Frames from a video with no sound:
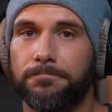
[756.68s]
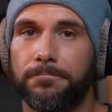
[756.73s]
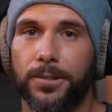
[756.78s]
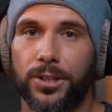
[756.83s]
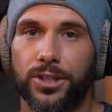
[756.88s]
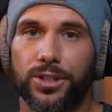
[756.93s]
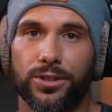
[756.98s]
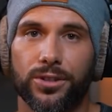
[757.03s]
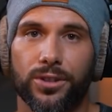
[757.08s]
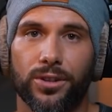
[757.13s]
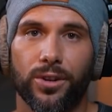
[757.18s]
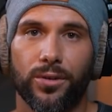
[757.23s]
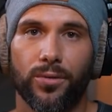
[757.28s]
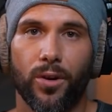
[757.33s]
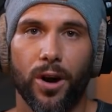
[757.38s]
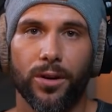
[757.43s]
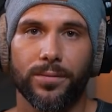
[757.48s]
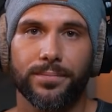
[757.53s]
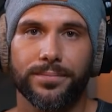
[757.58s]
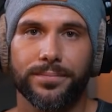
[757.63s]
What should go
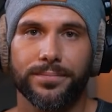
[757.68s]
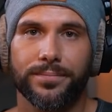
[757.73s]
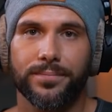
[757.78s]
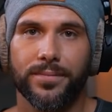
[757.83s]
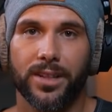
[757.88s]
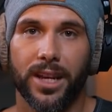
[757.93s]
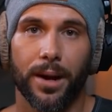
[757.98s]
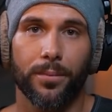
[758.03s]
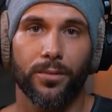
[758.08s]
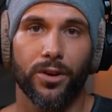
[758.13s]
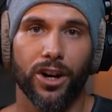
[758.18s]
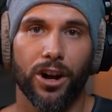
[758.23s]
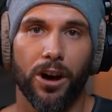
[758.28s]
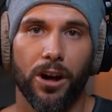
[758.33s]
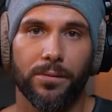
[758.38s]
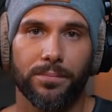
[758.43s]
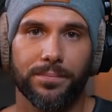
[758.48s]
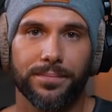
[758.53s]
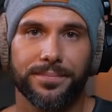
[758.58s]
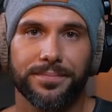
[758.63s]
wrong? Camera
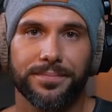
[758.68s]
gone.